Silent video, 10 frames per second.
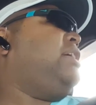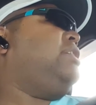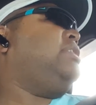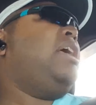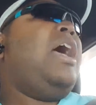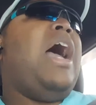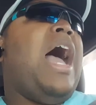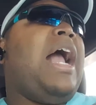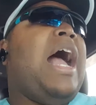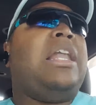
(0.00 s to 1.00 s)
because
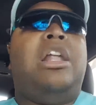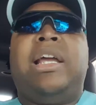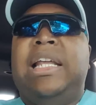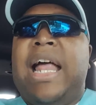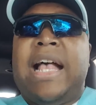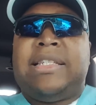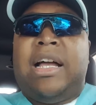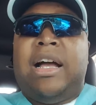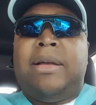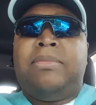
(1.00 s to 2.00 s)
I got lucky
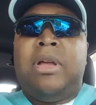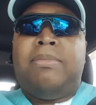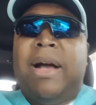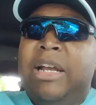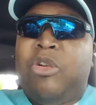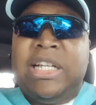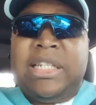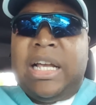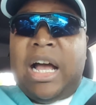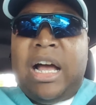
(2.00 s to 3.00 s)
last time, by the
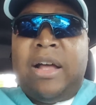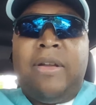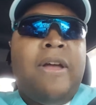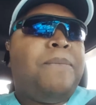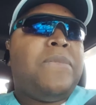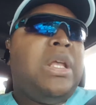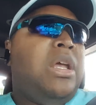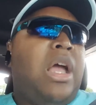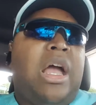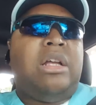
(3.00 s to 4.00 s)
grace of God.
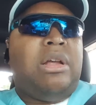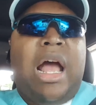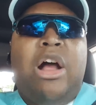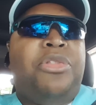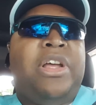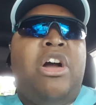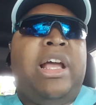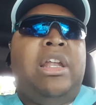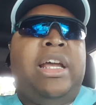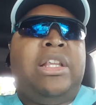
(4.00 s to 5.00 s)
I don't think
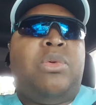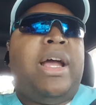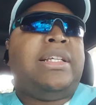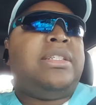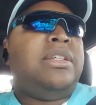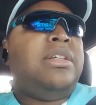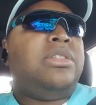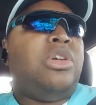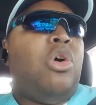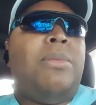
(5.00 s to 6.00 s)
I'll get lucky twice.
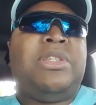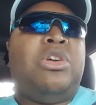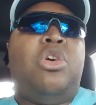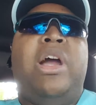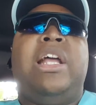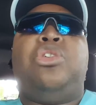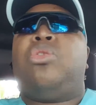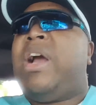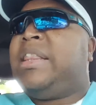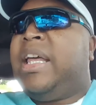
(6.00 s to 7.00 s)
So I'm just gonna go ahead and
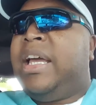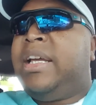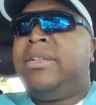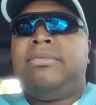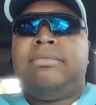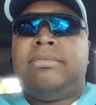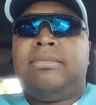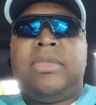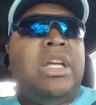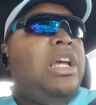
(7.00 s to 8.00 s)
do the right thing.
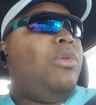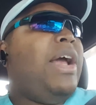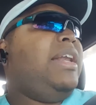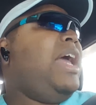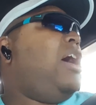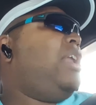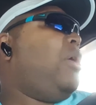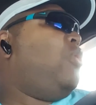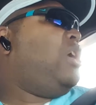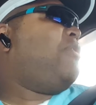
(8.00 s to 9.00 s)
And right now,
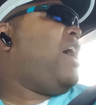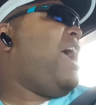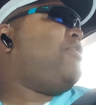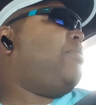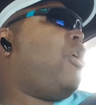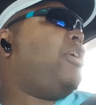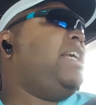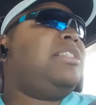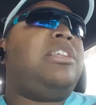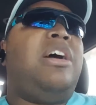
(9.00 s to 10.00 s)
like whenever I have the
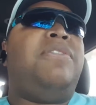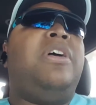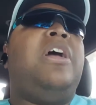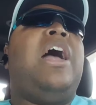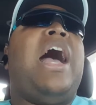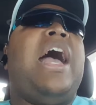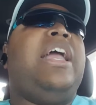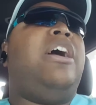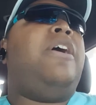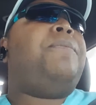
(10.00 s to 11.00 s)
party and stuff,
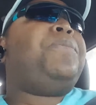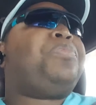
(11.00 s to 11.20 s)
the